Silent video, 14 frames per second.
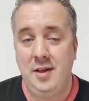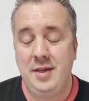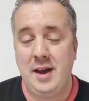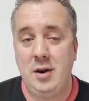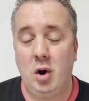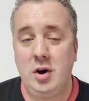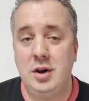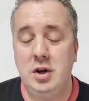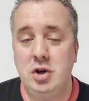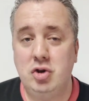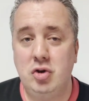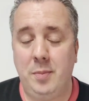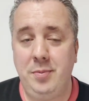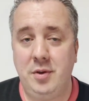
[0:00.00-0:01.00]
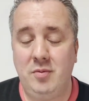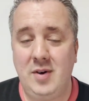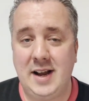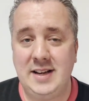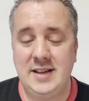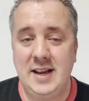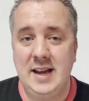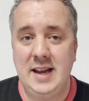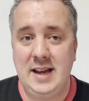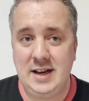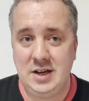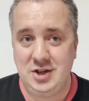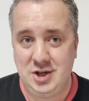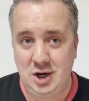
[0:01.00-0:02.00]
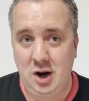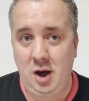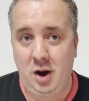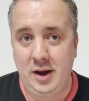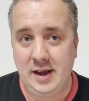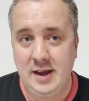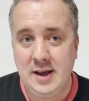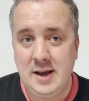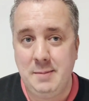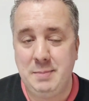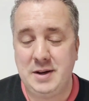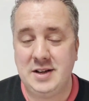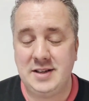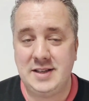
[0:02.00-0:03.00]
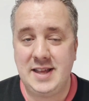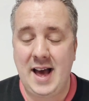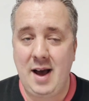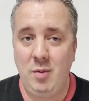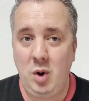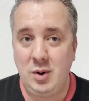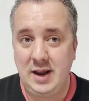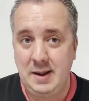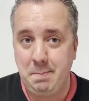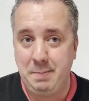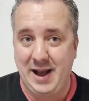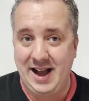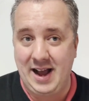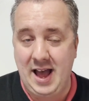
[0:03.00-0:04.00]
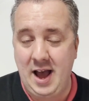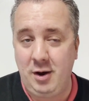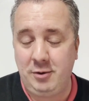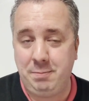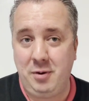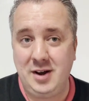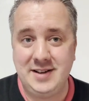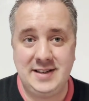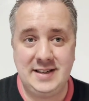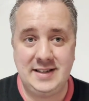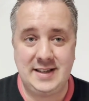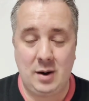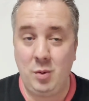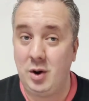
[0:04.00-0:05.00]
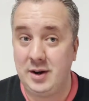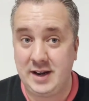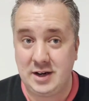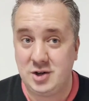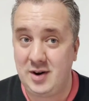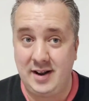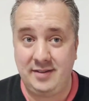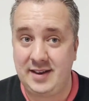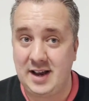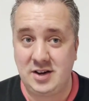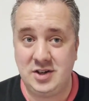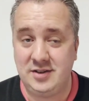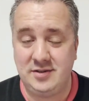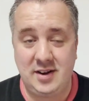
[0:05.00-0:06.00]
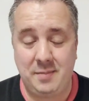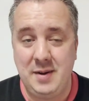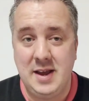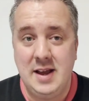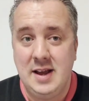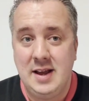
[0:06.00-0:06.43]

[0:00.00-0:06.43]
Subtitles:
They're not going to drop the rates in July because that won't impact house prices, that won't get transactions up.